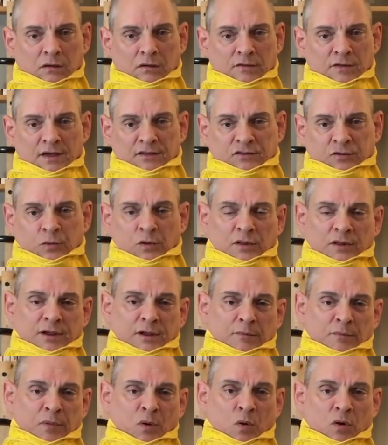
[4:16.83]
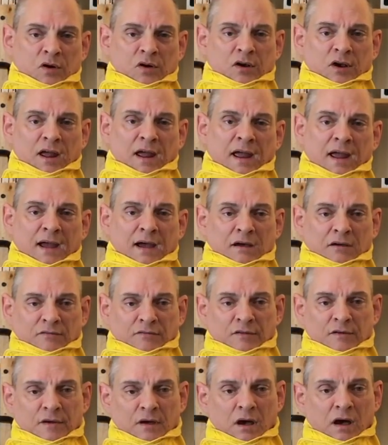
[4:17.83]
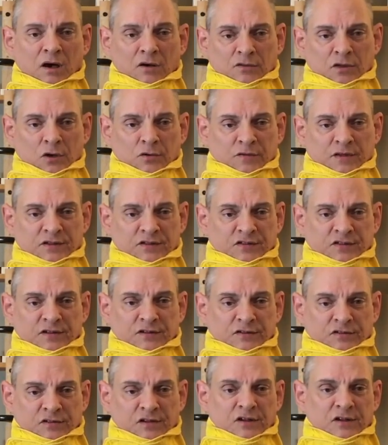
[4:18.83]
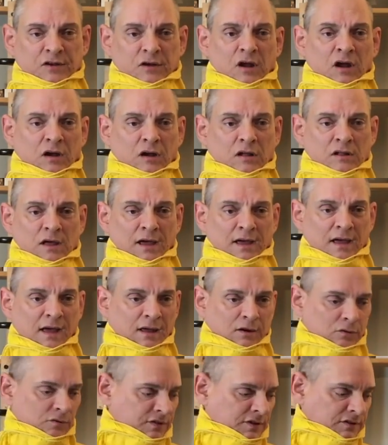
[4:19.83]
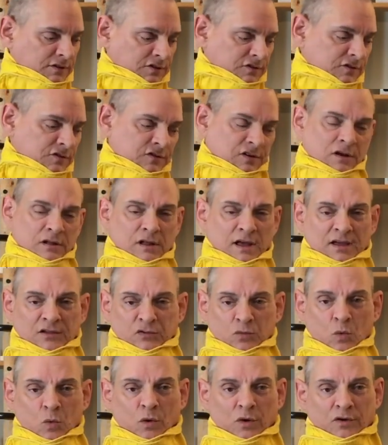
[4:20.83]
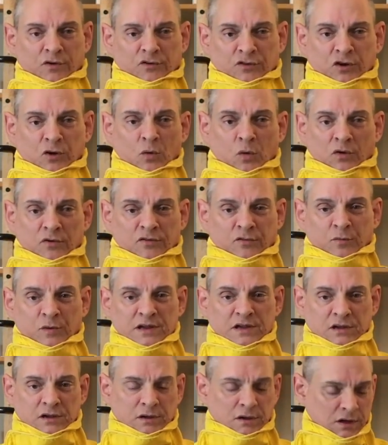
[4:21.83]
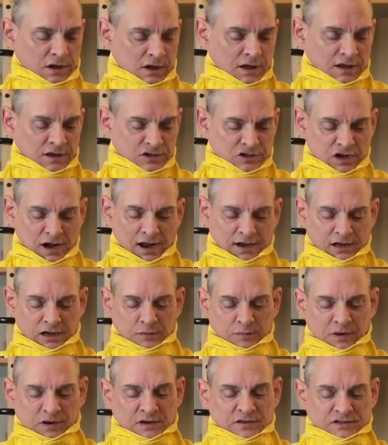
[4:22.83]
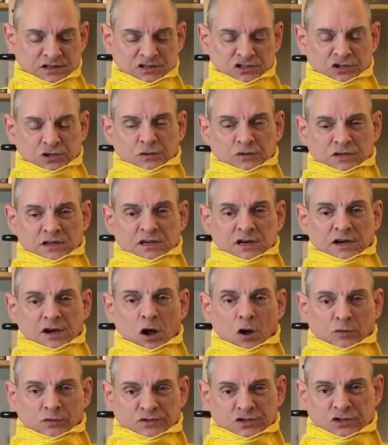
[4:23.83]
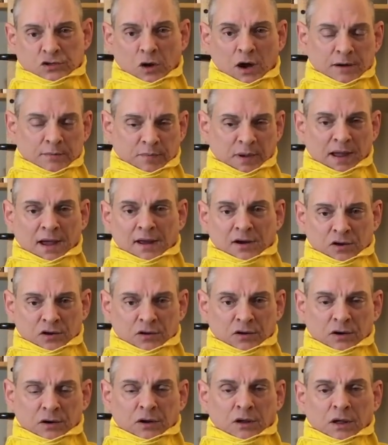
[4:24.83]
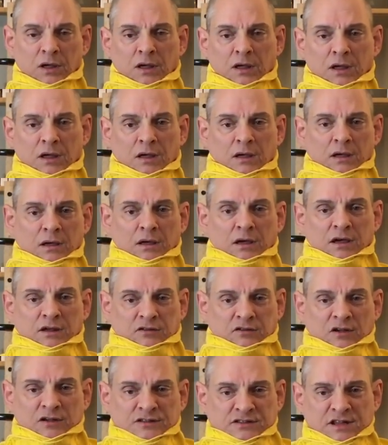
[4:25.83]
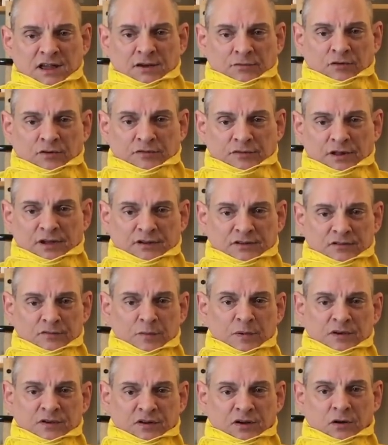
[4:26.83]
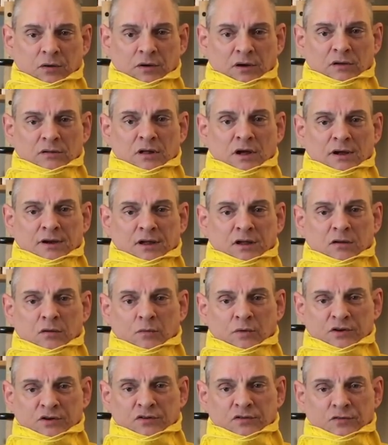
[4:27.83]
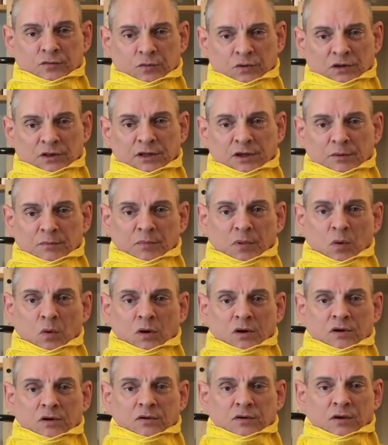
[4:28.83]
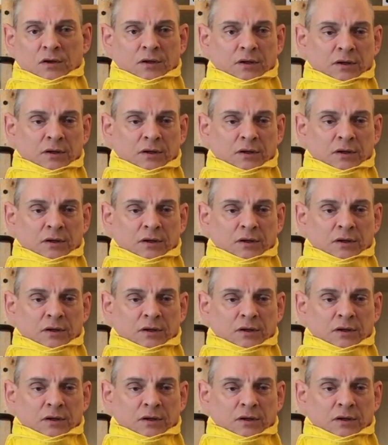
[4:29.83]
That's really important to have. Although this isn't a class, I don't think this is a class 1, 2, or 3 jacket because it's using an old stripe pattern. It does have reflective material on it, which is really important.